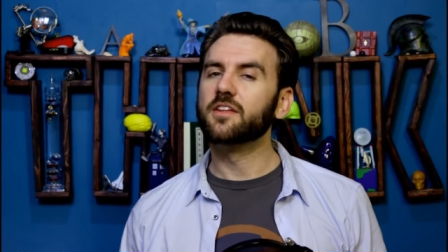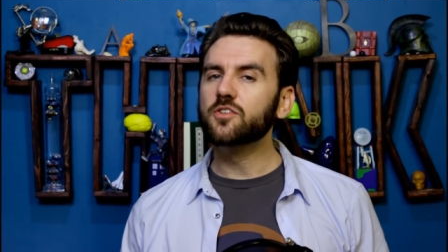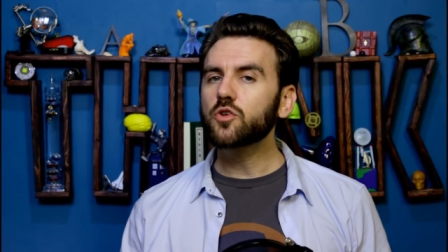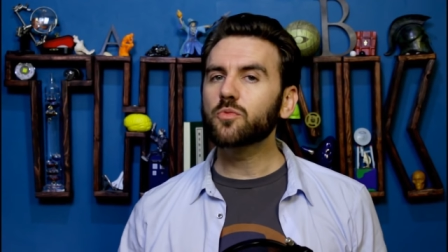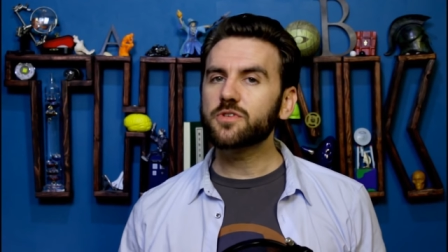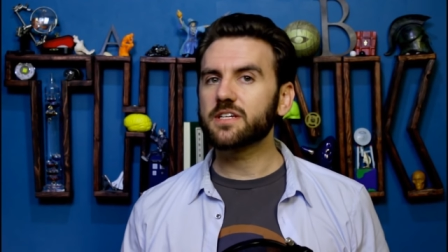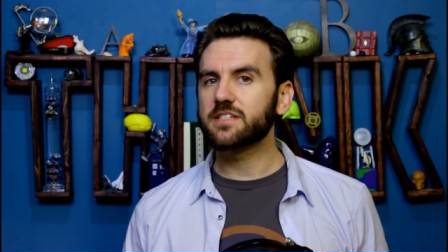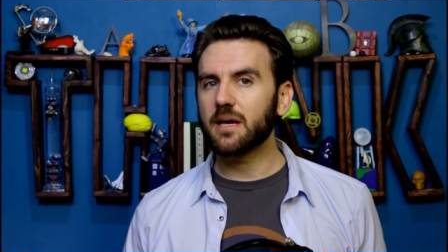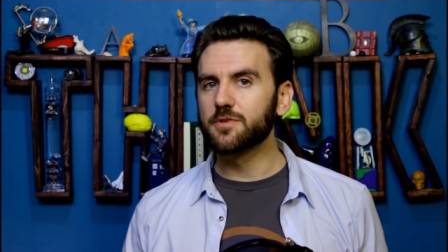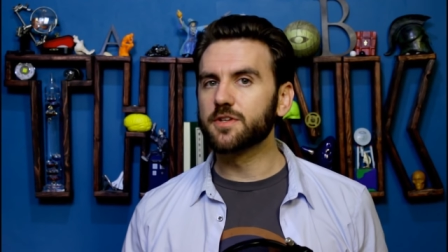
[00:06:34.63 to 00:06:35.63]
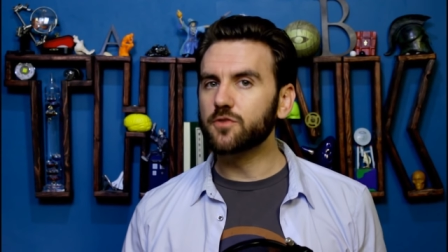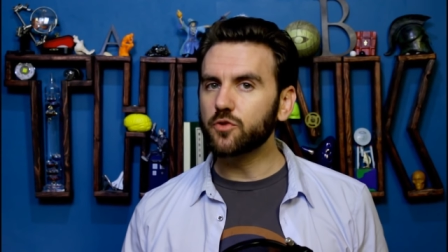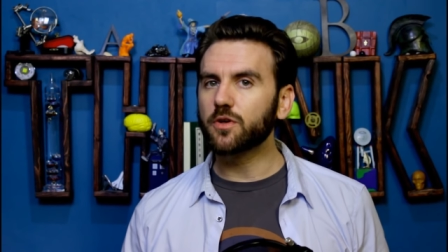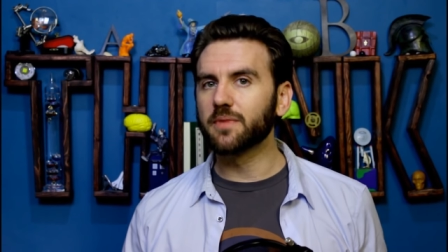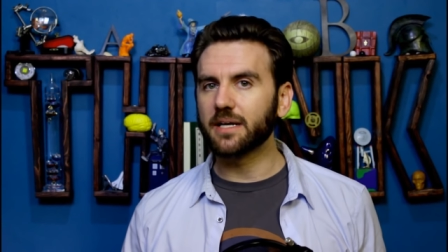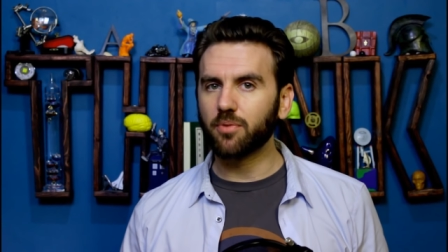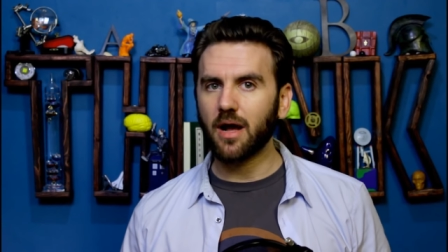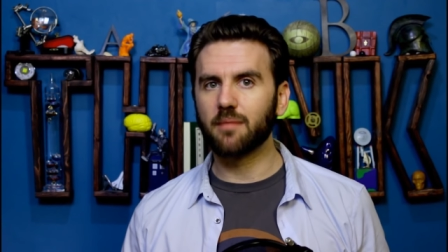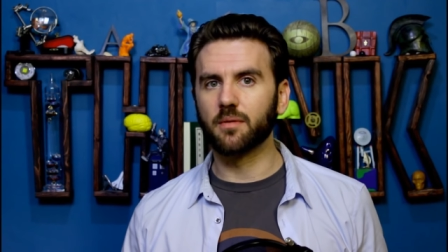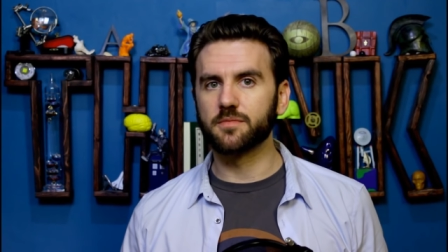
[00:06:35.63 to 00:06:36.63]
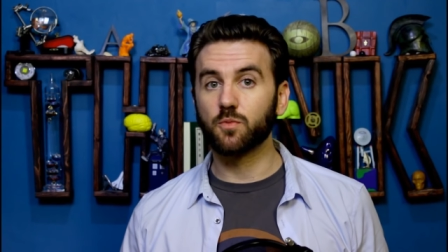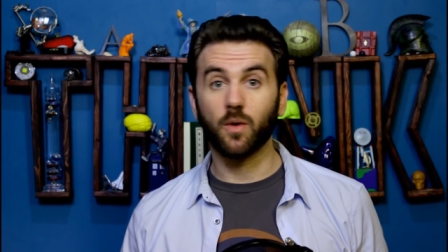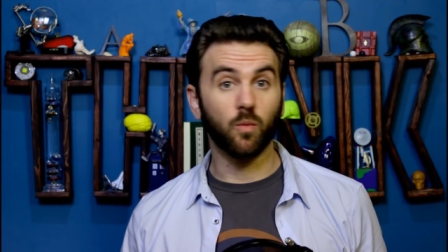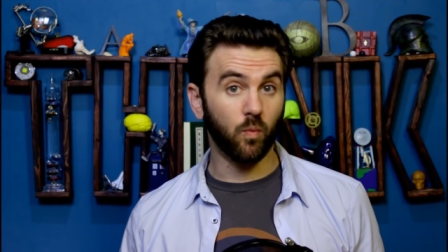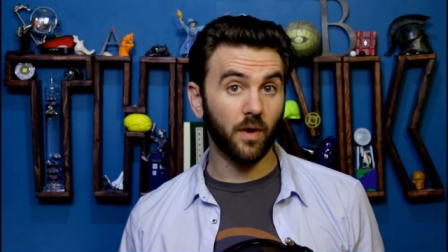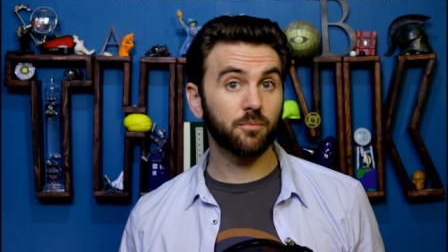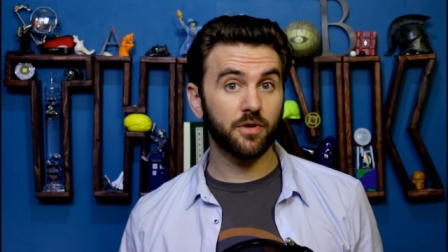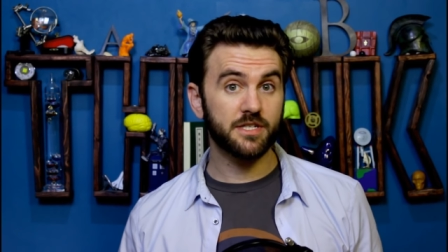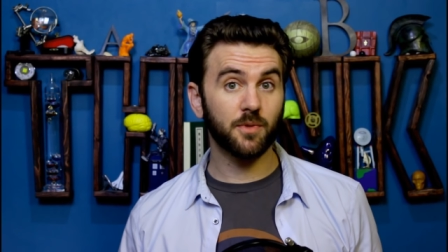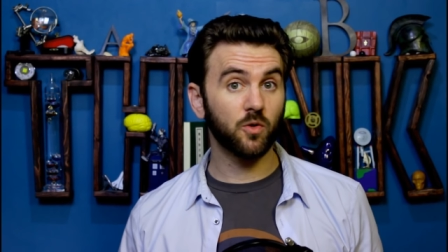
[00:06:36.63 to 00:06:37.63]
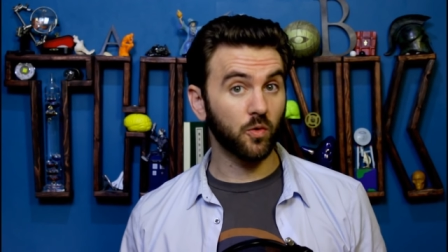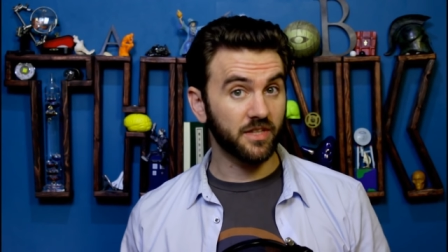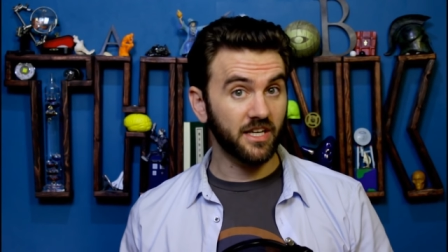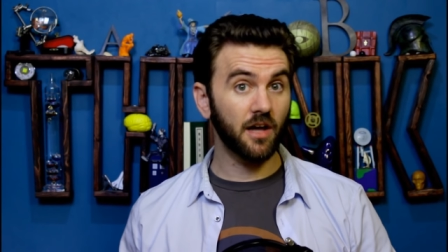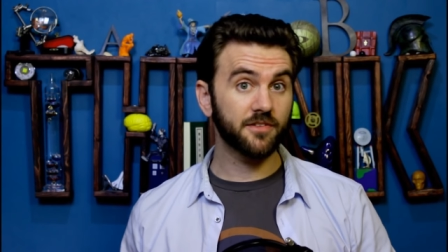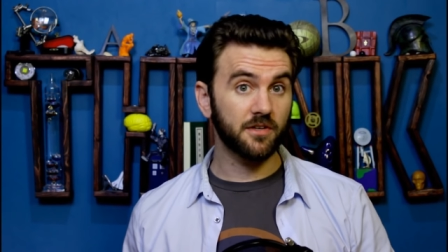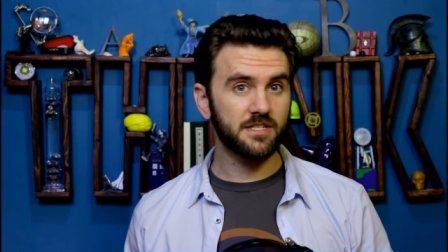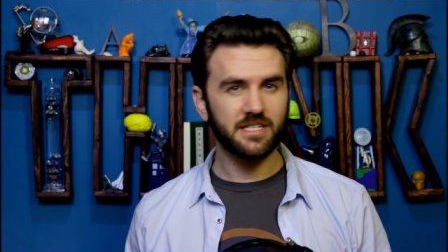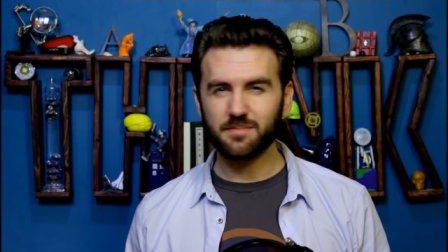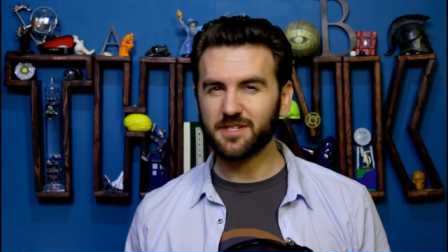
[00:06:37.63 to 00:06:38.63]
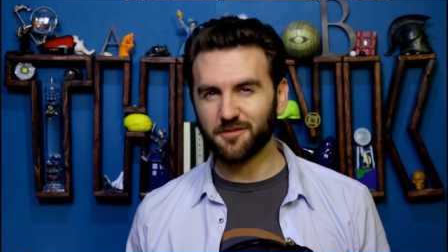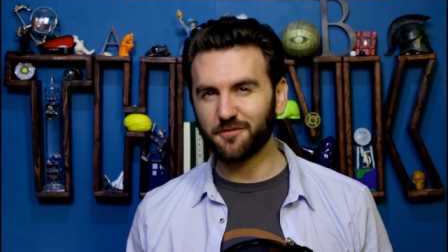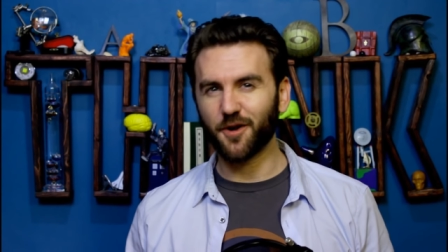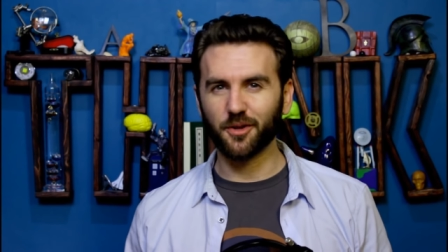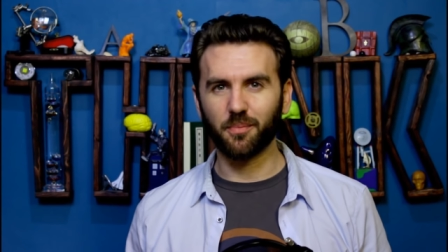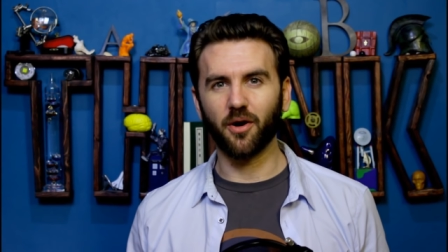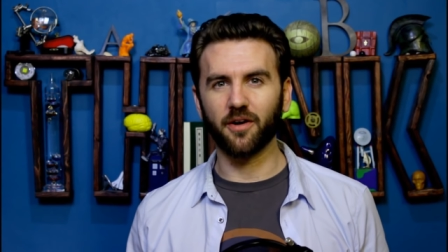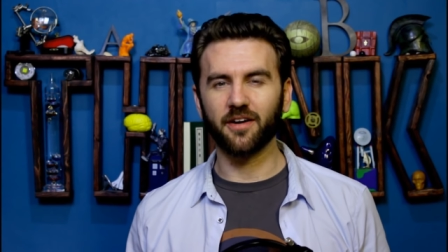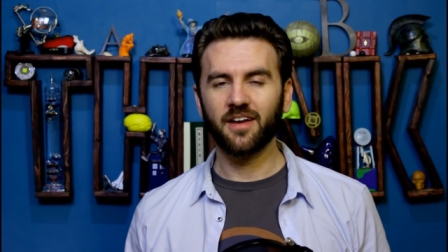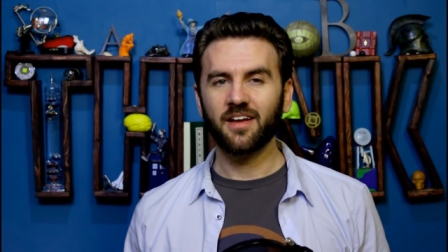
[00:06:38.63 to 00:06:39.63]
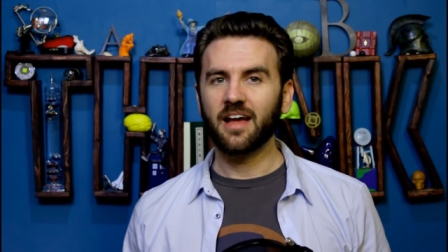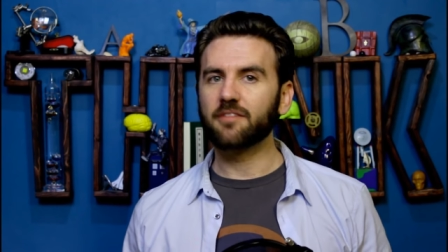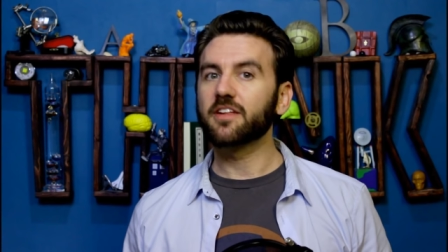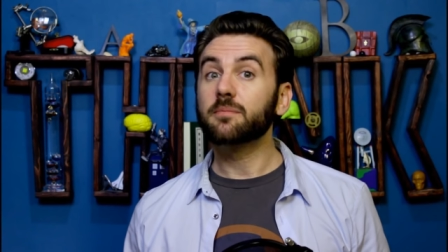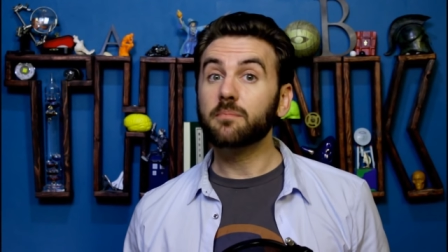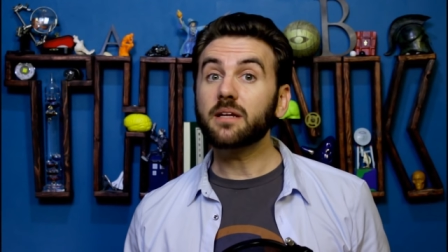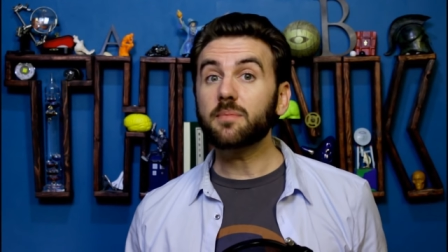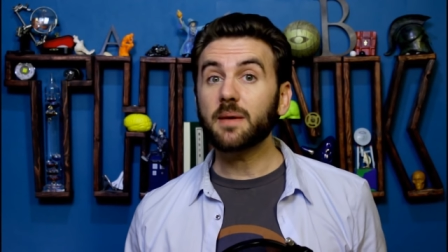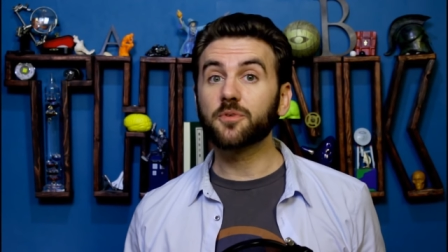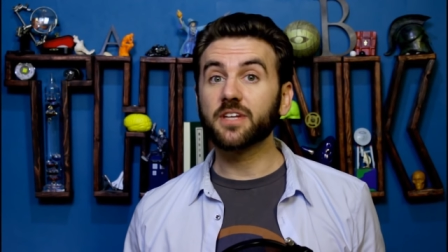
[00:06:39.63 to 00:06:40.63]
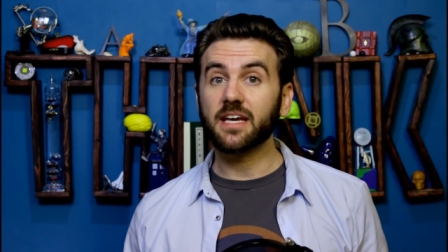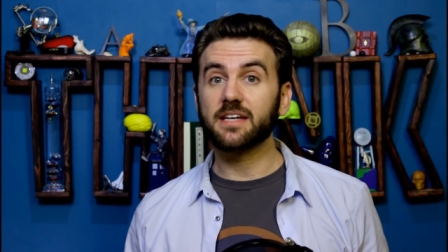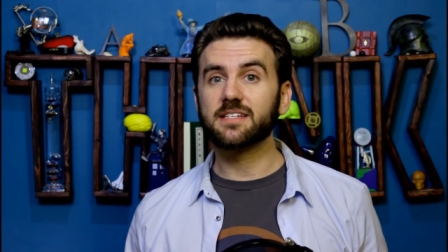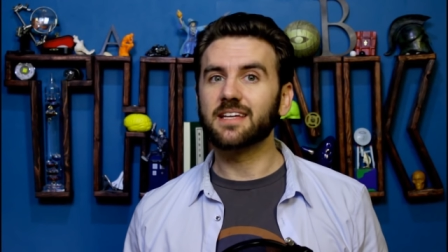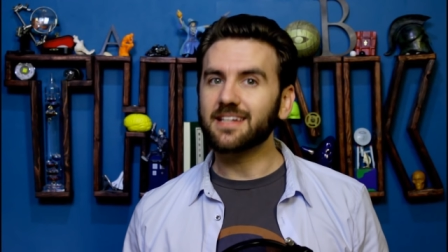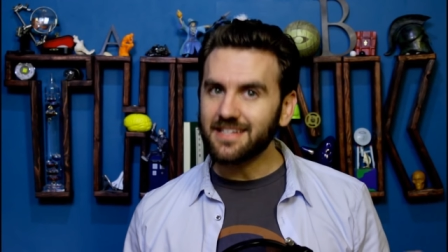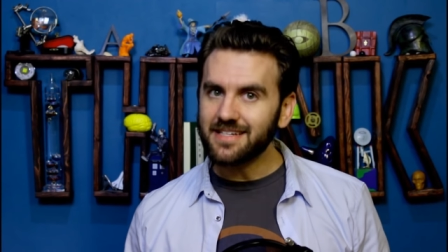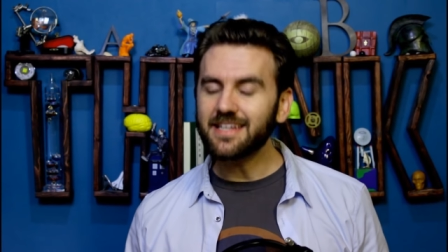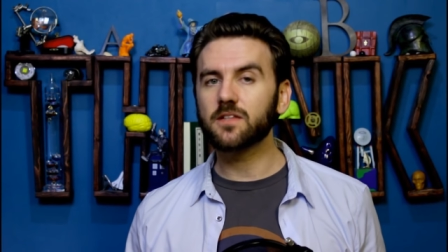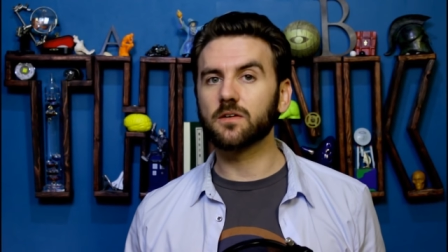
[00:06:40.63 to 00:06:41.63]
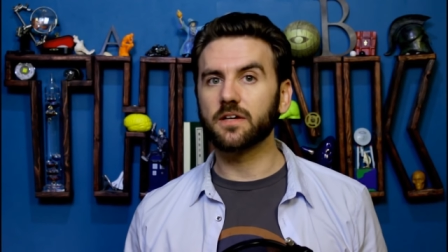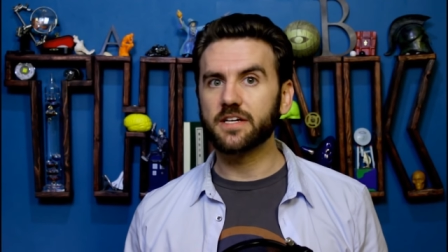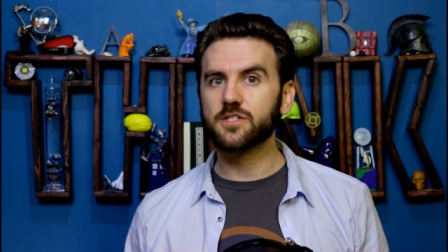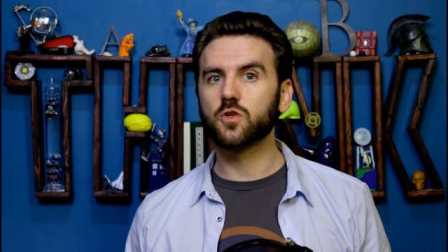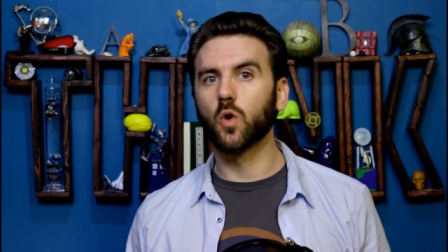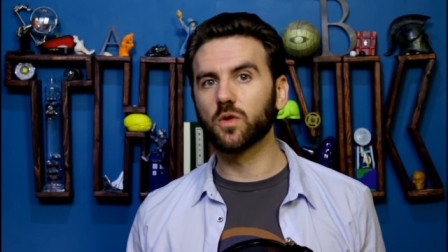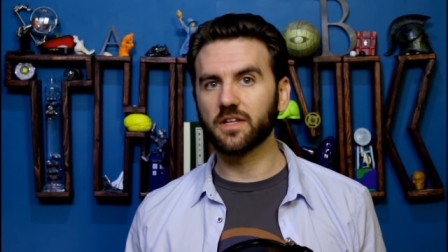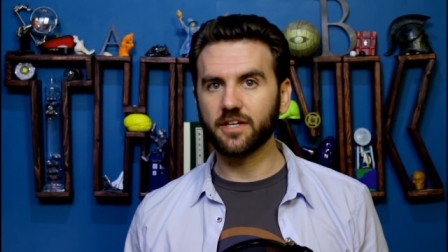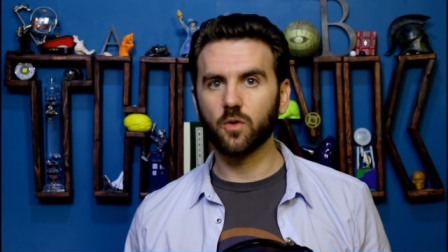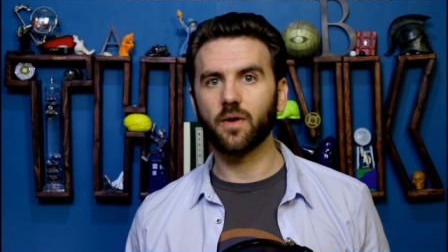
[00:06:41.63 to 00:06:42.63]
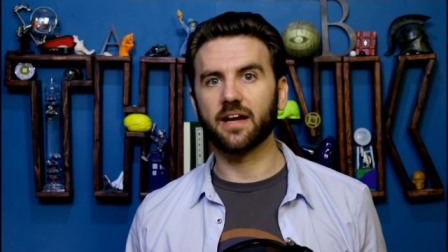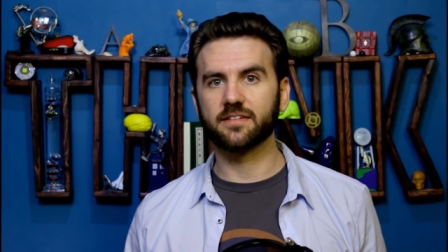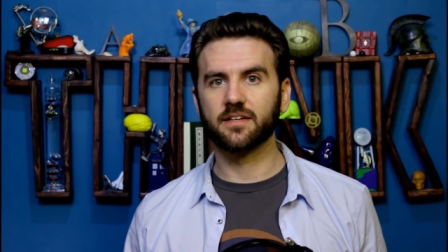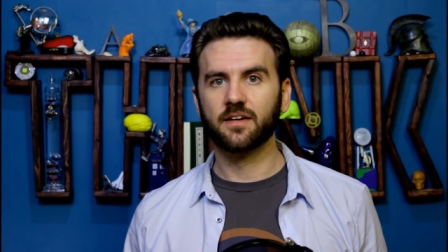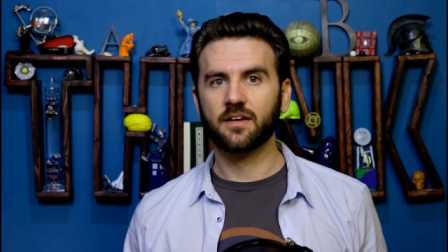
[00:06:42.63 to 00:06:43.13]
The numerous examples of Newcomb-like problems where one principle or the other seems to fall apart have led many people to guess that neither is totally correct,